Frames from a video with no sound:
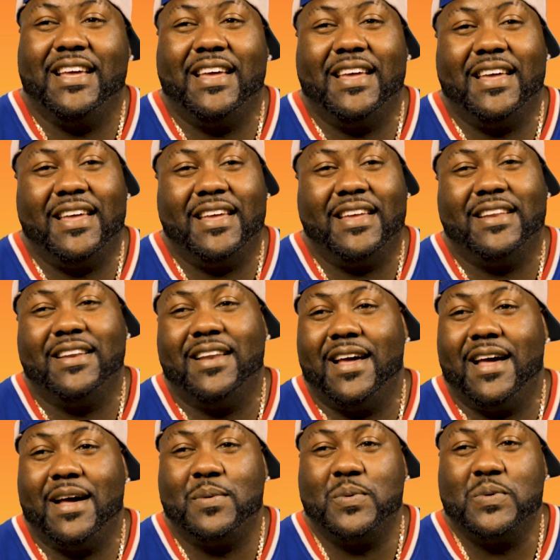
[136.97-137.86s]
And
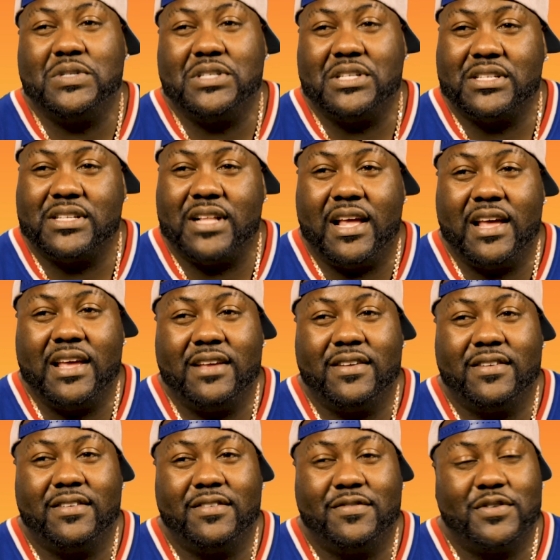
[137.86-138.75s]
I was just like,
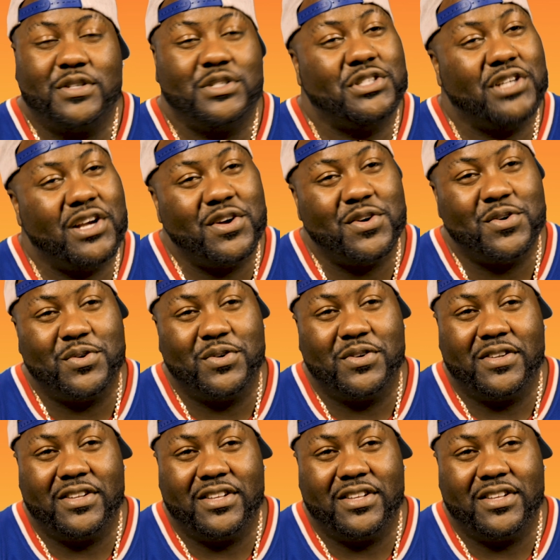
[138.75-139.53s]
for sure.